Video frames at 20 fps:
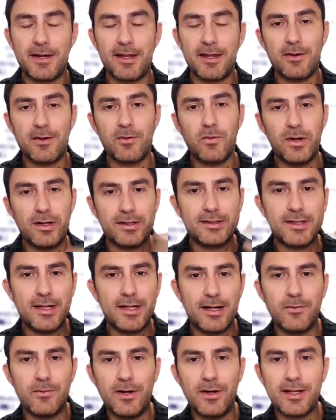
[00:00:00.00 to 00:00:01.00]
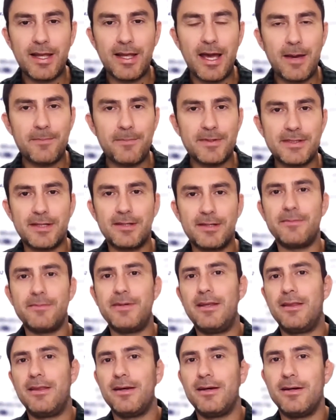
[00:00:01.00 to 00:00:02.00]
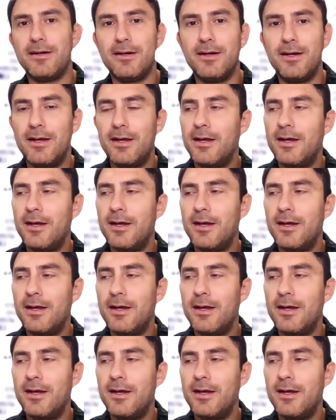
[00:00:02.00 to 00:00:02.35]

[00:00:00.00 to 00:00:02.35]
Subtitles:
I think one camp is going to be the